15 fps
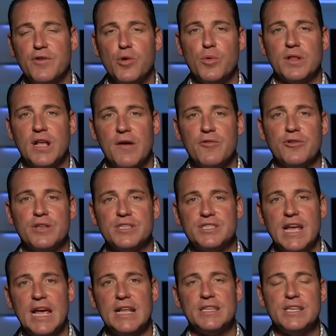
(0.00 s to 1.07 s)
with Governor
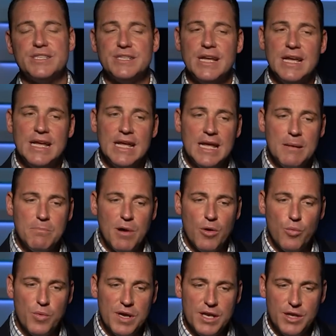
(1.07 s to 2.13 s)
DeSantis. But
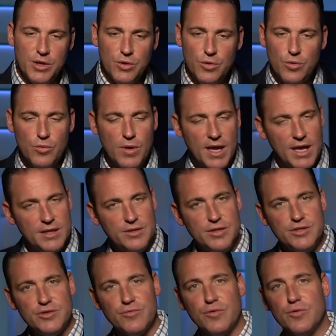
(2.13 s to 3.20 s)
we do head to
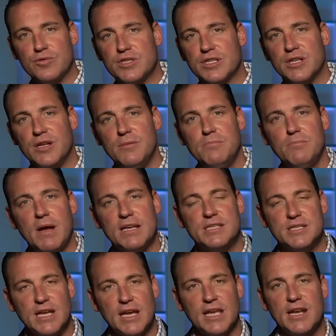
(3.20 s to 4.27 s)
Jerusalem, my
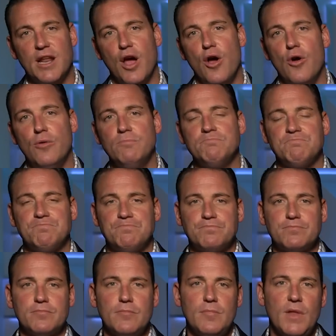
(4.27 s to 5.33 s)
second home,
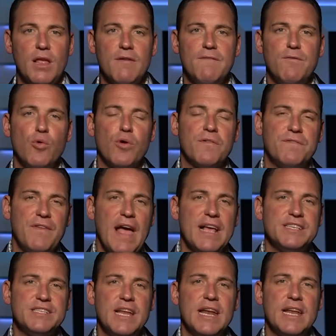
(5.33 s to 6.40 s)
for a
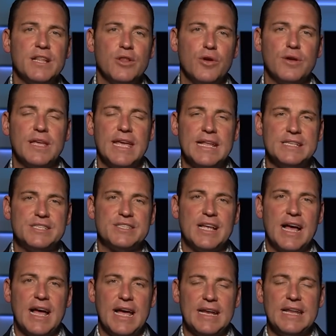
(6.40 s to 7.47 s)
fascinating look
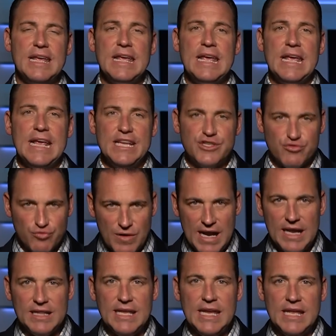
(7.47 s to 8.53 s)
inside
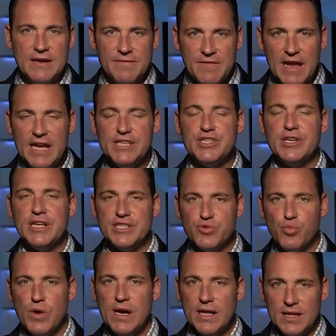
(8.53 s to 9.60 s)
Israeli innovation as
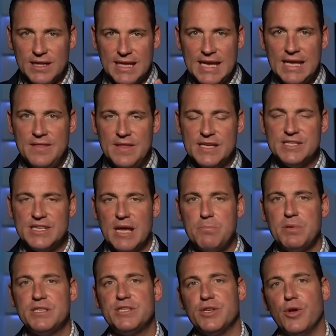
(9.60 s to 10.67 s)
well in this
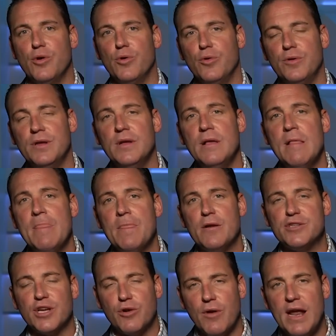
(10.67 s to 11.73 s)
episode.
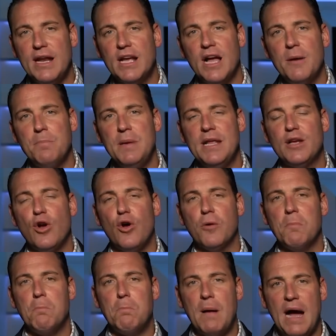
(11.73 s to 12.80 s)
There's a great company called
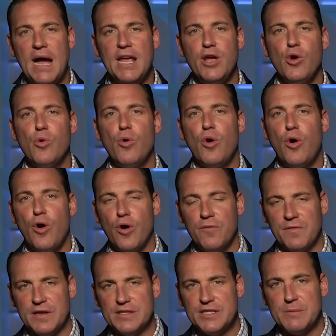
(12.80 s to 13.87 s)

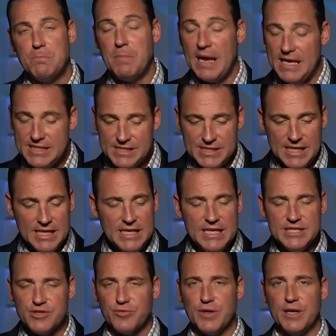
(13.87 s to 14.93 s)
BioHarvest based in
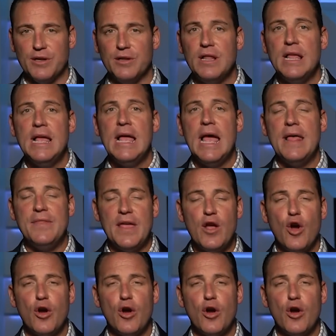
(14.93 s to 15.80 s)
Israel, and they are